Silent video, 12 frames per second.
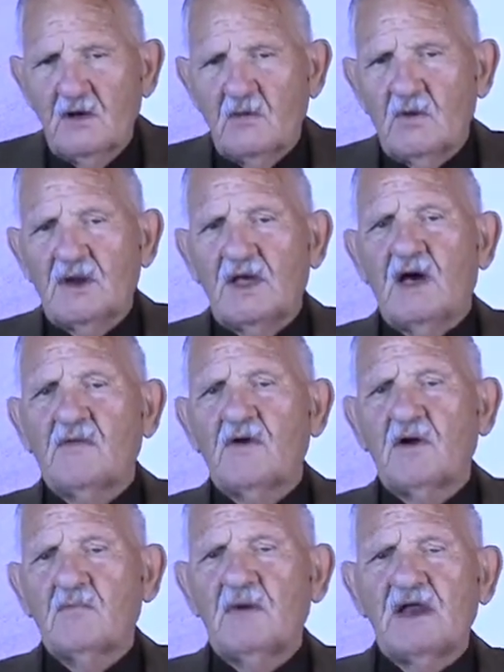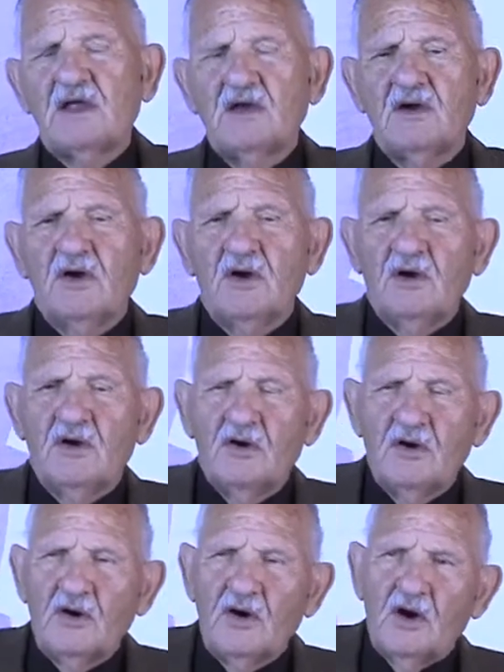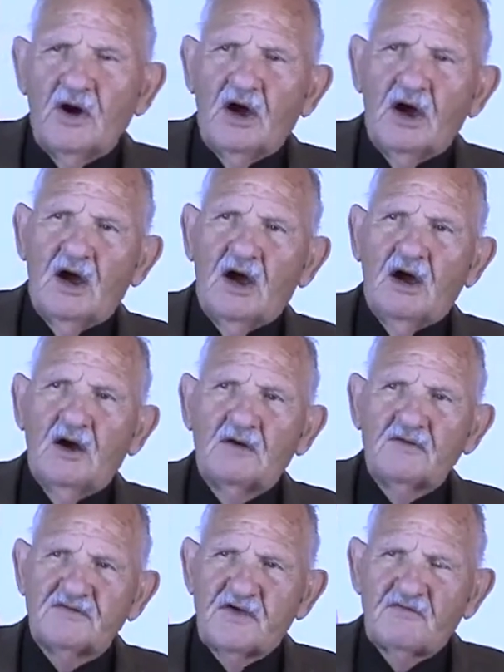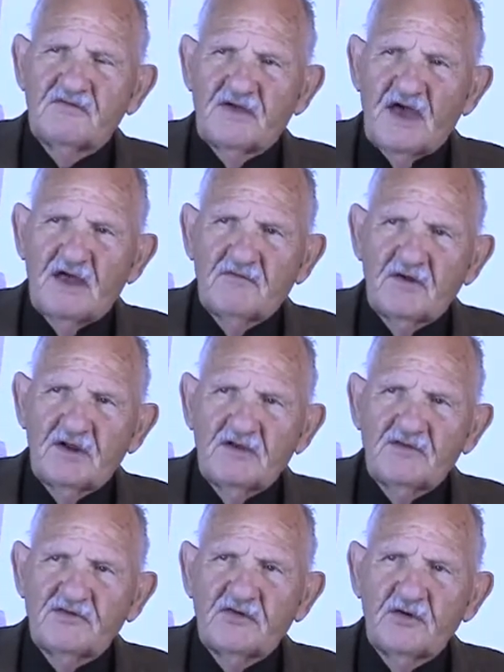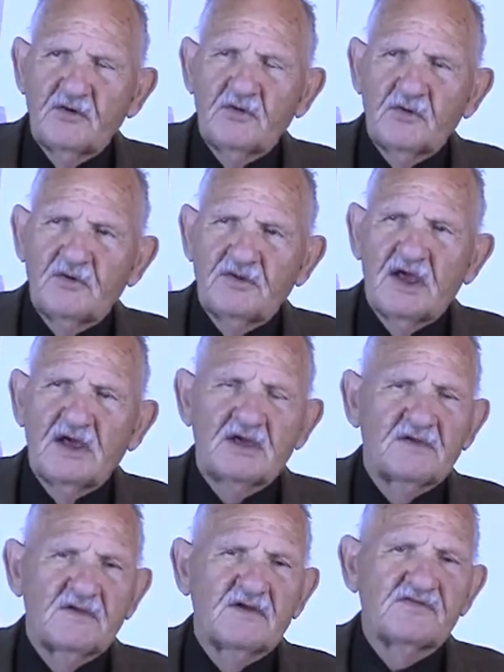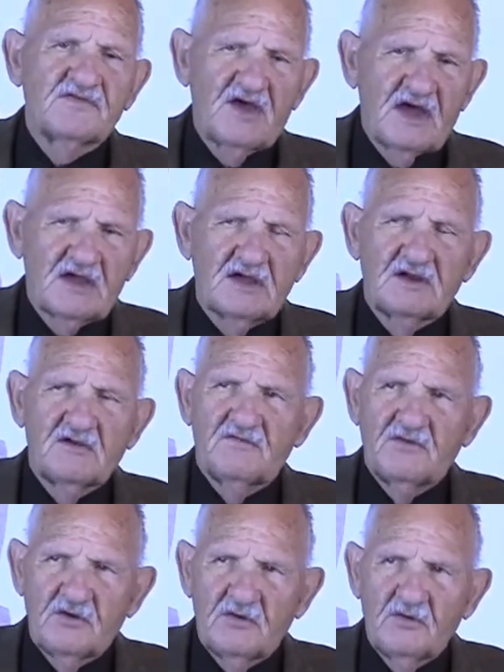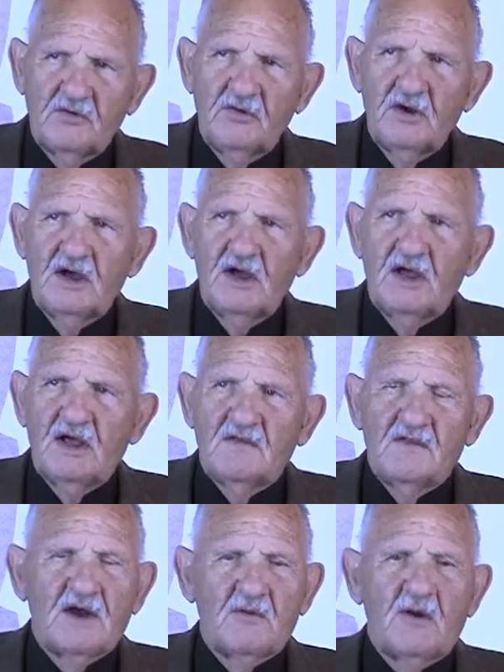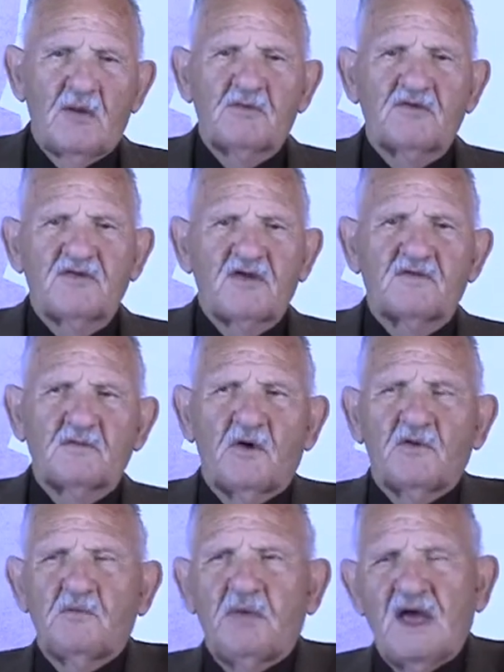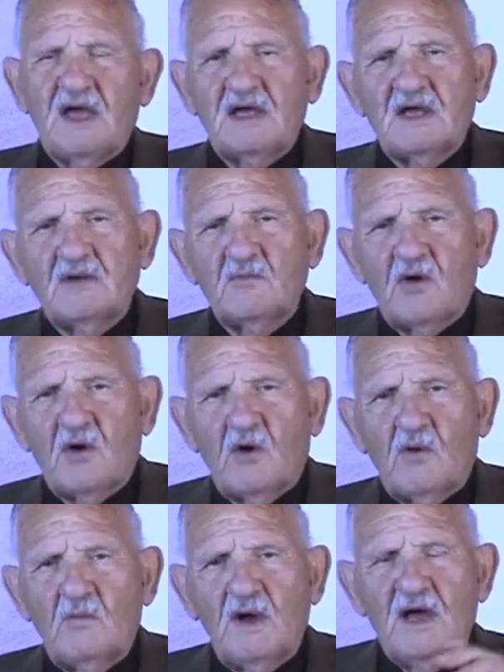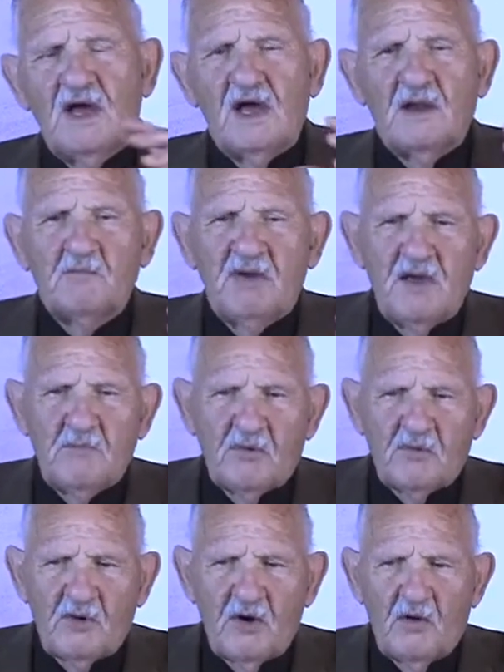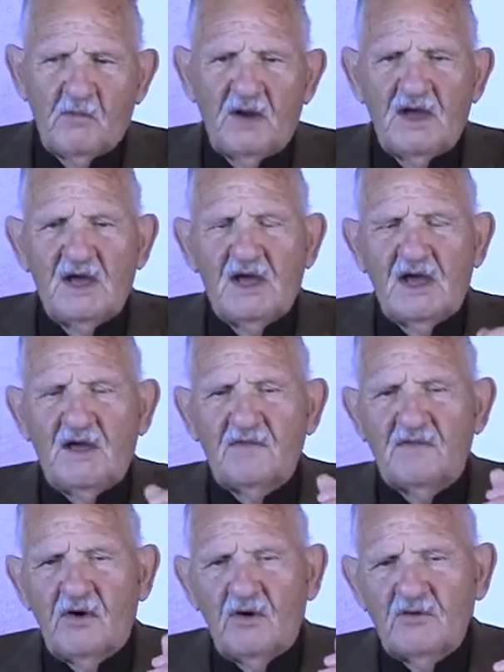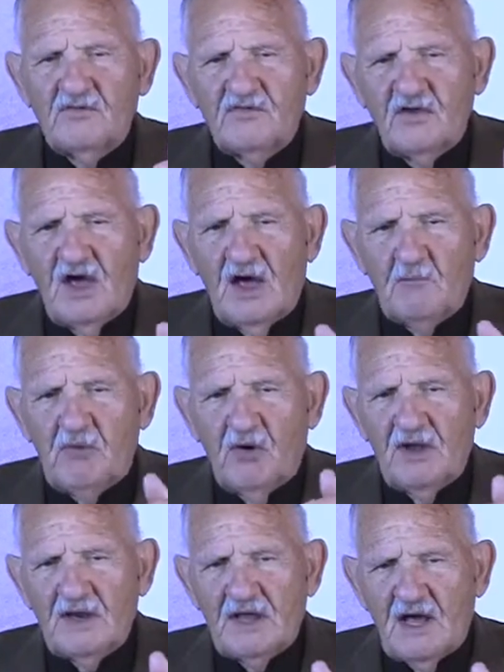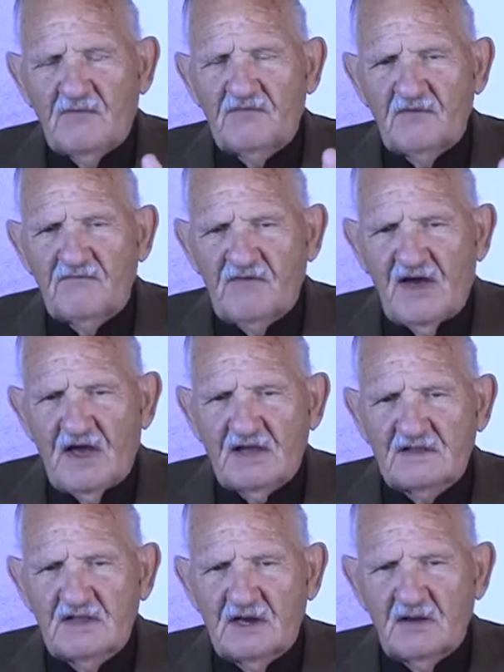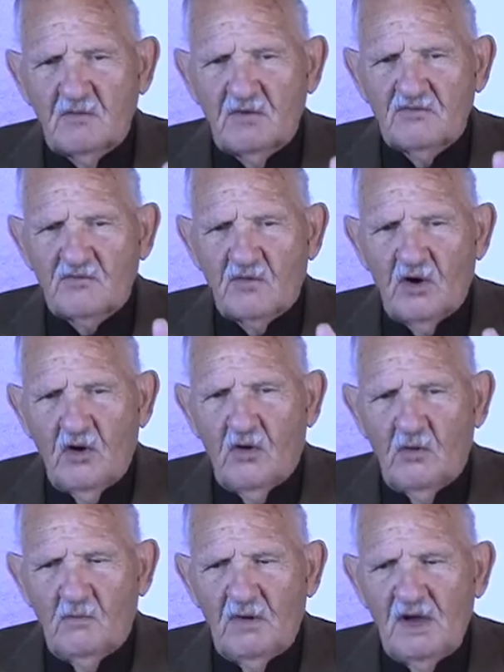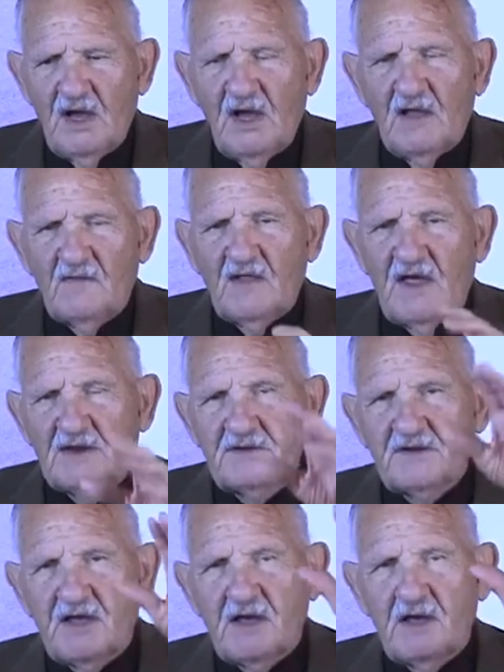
Well, now there are many Seventh-day Adventists who take the second view, that it represents both pagan Rome and papal Rome, and those point out the fact that it was Rome that